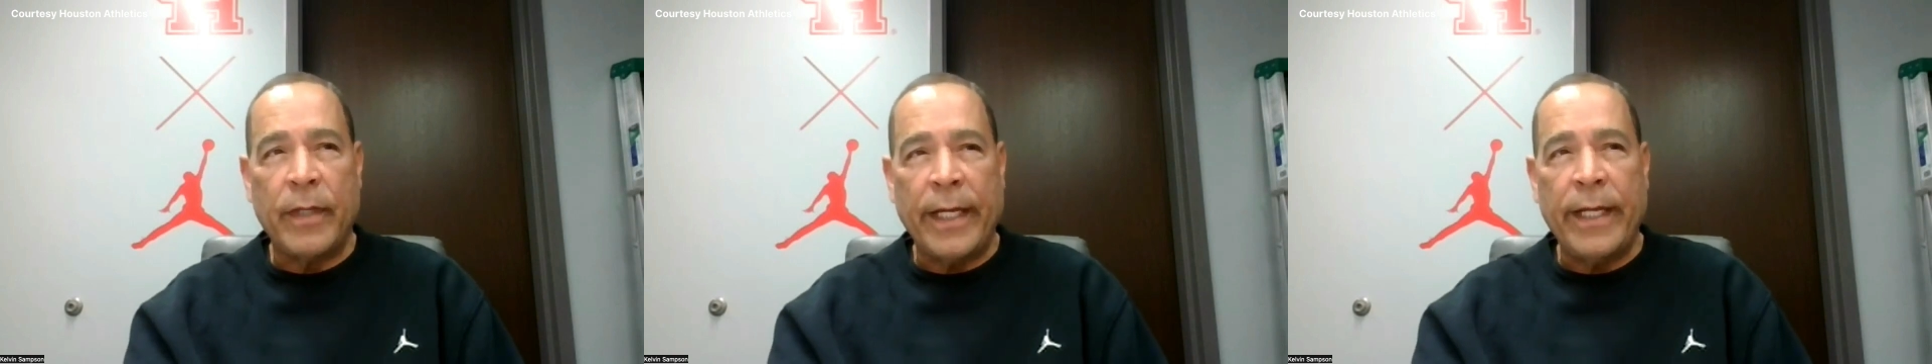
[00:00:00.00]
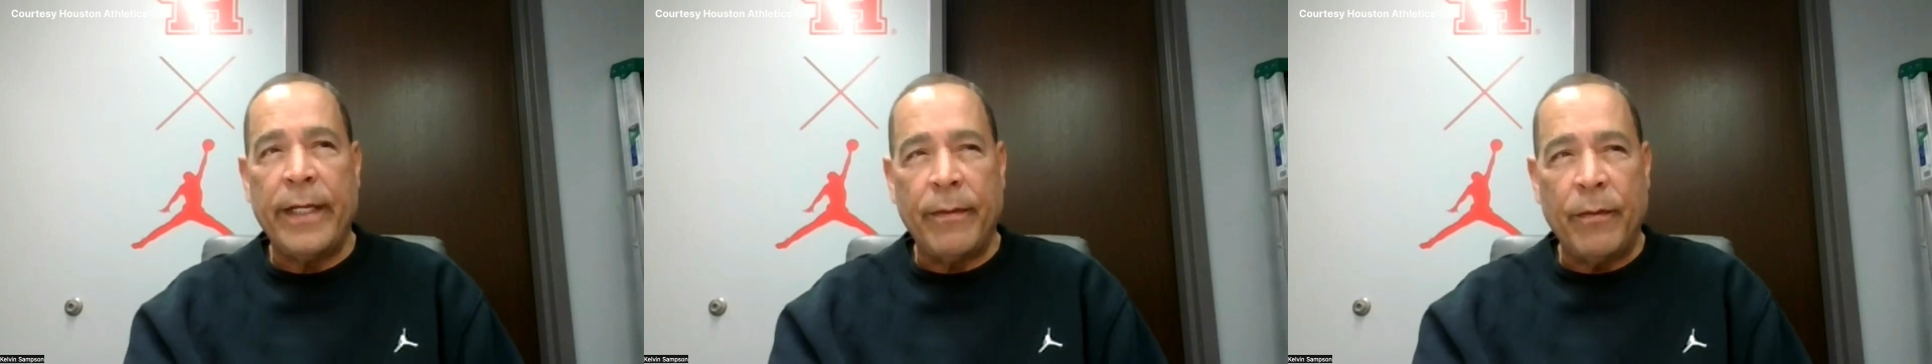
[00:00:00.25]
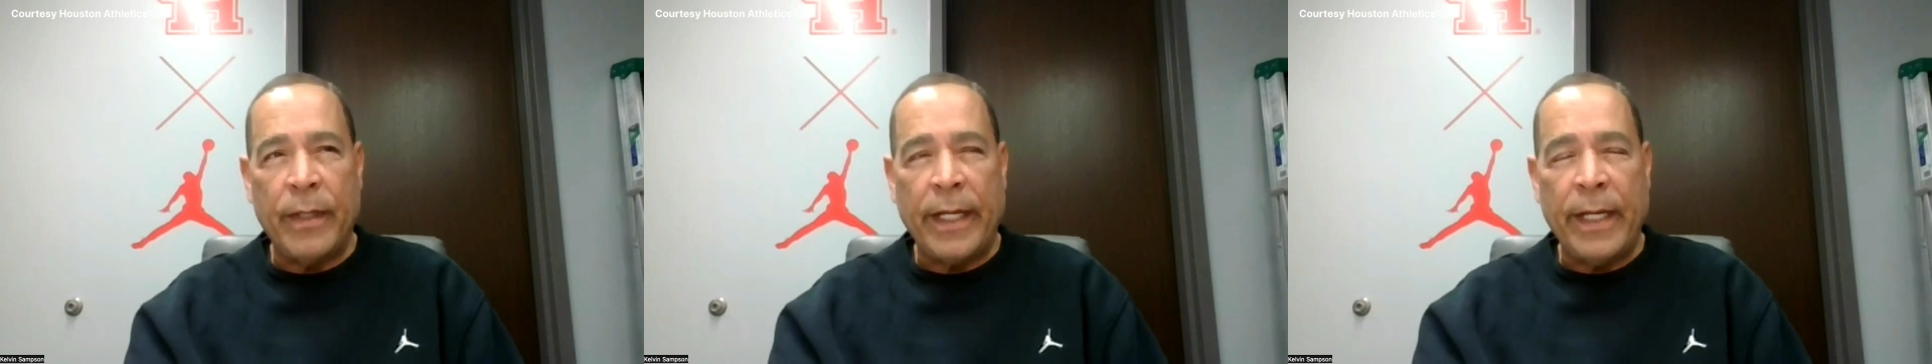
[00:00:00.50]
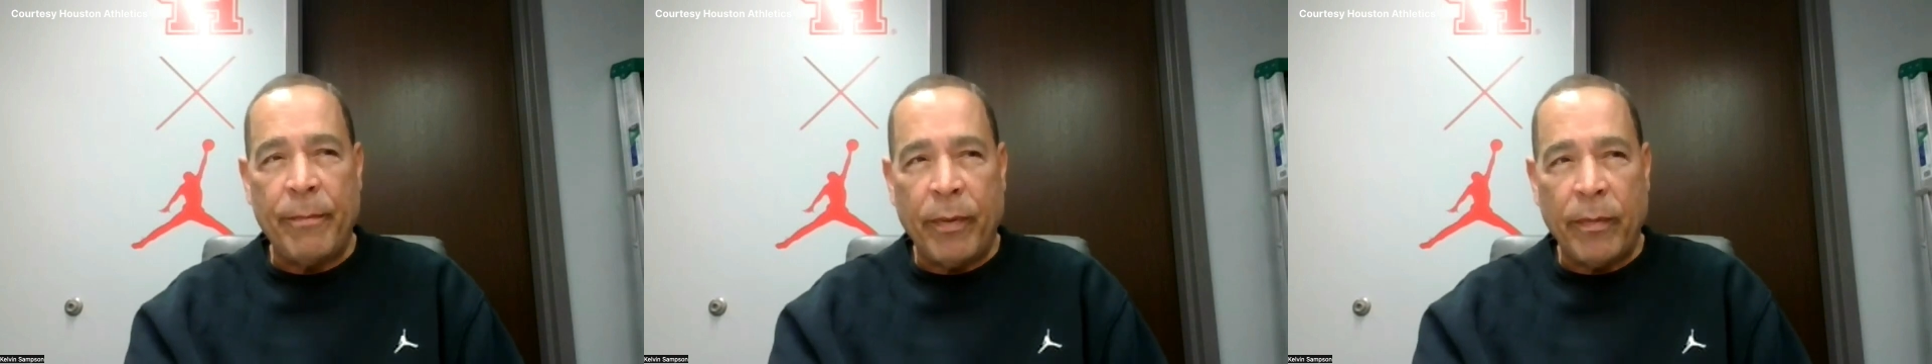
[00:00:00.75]
When
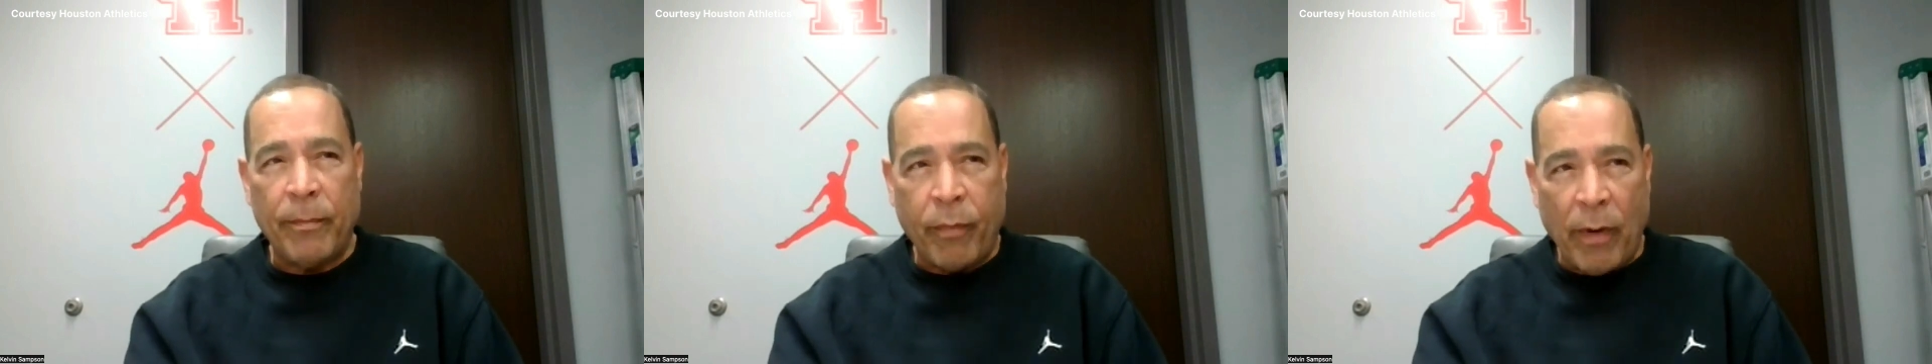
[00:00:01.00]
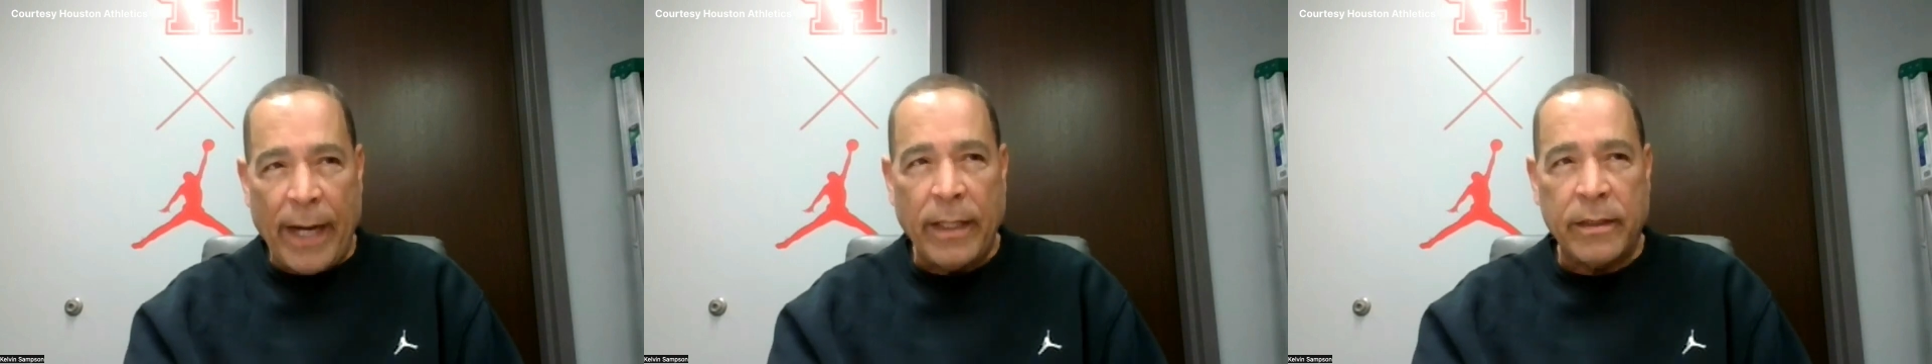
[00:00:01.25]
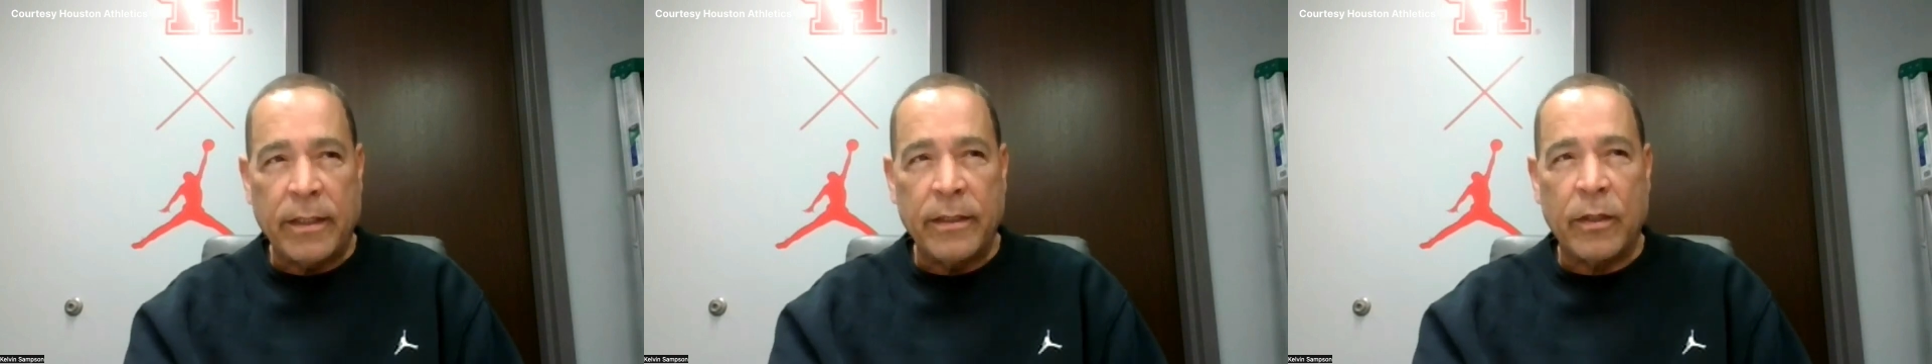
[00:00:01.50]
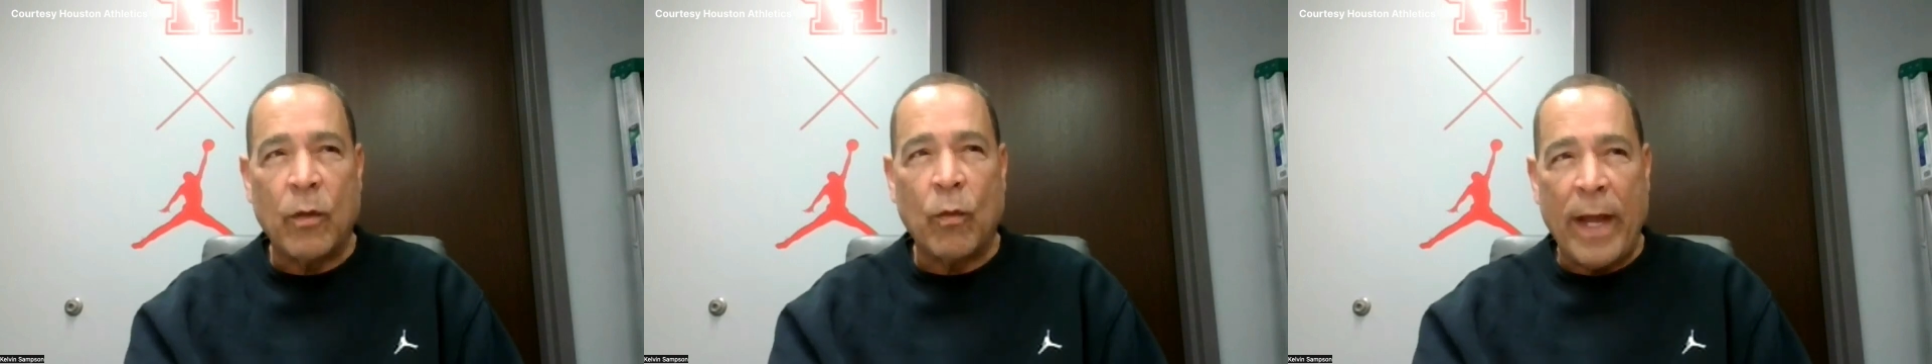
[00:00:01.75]
he
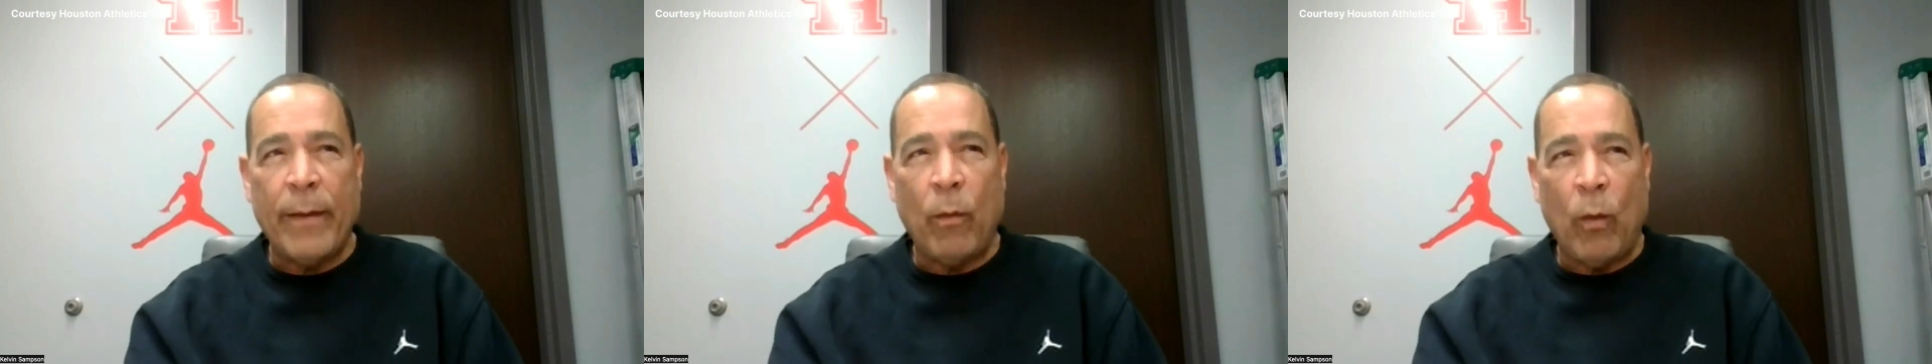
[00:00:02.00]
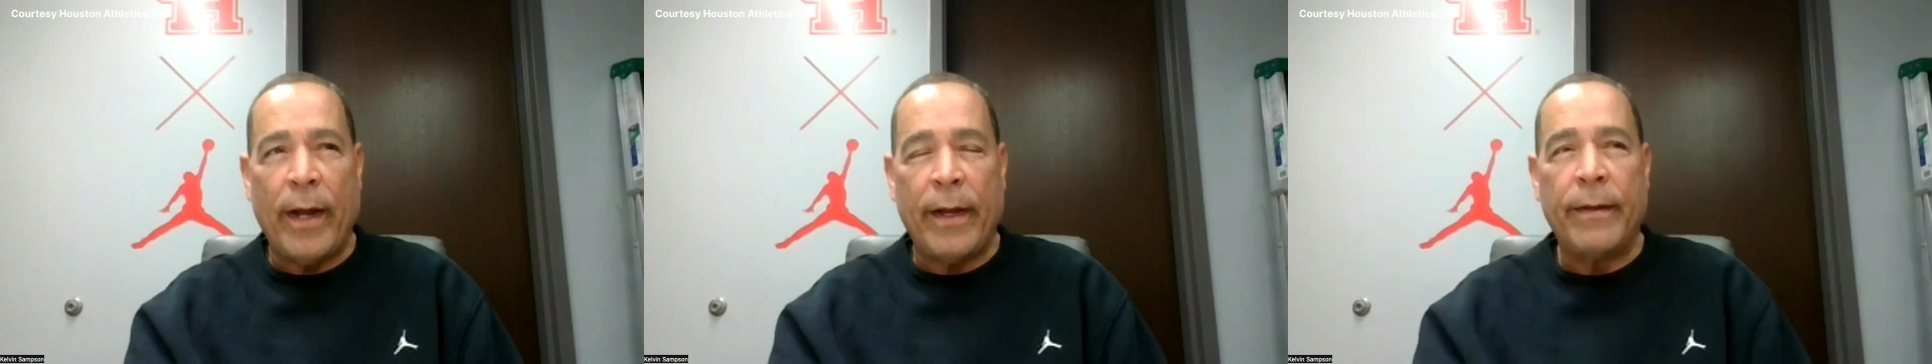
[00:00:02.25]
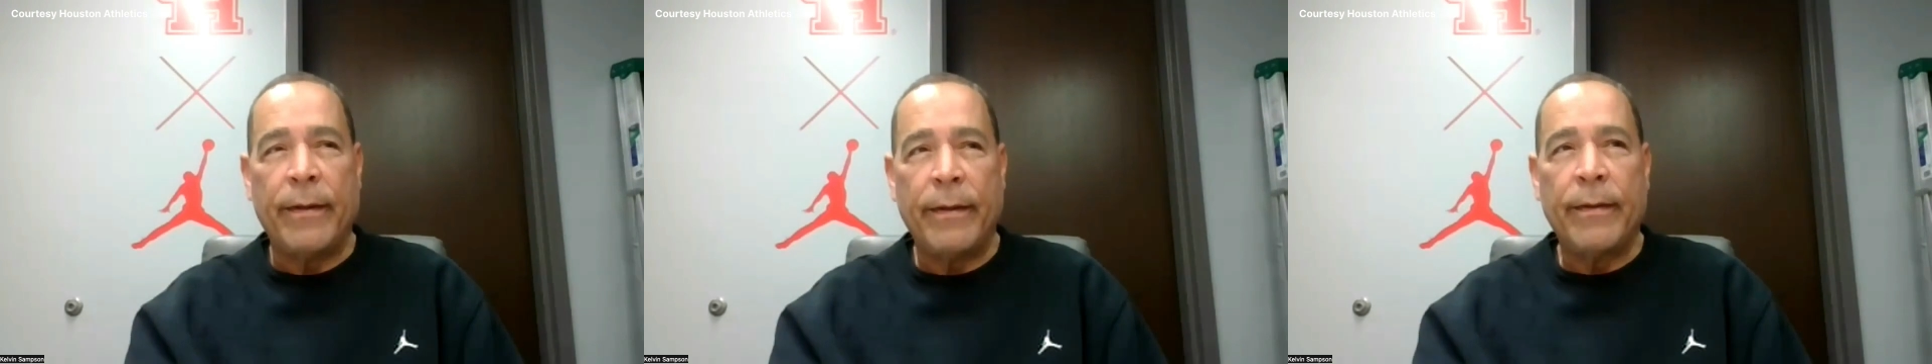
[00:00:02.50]
practices the right way,